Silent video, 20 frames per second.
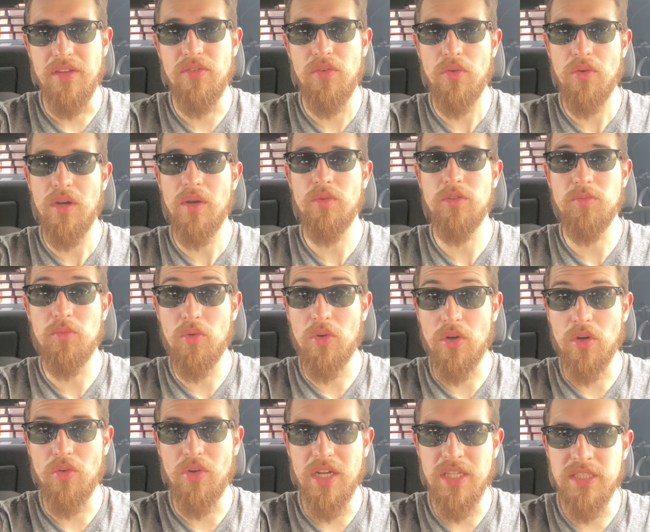if Jorge was more
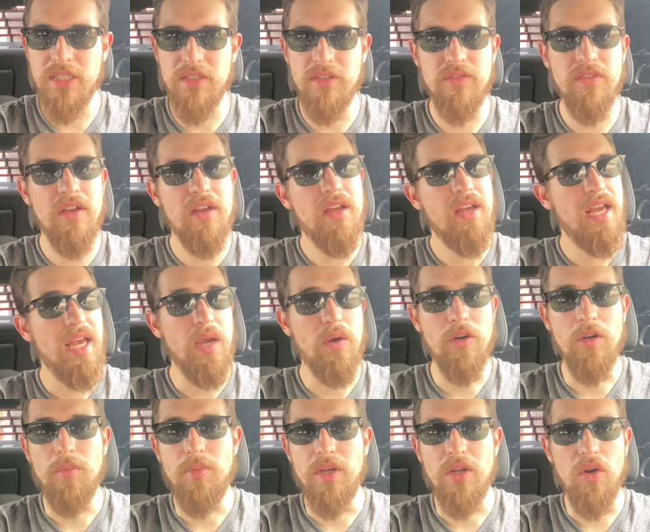aggressive, it
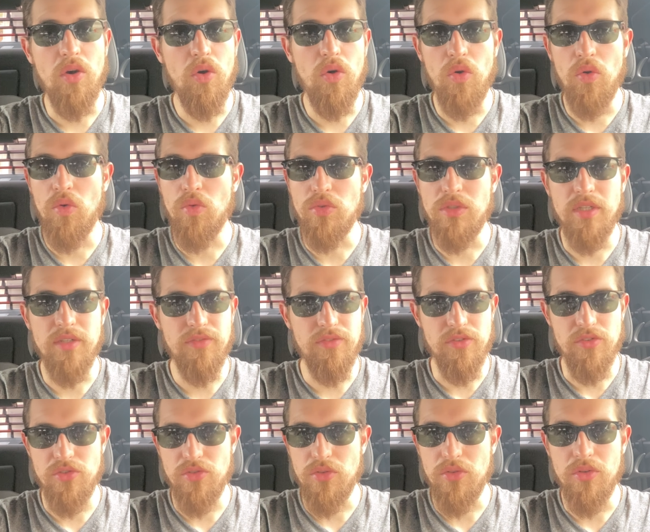would have been a whole
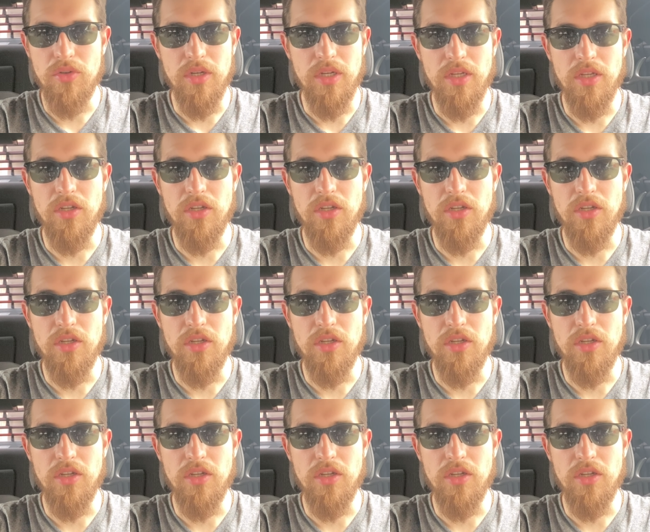different story.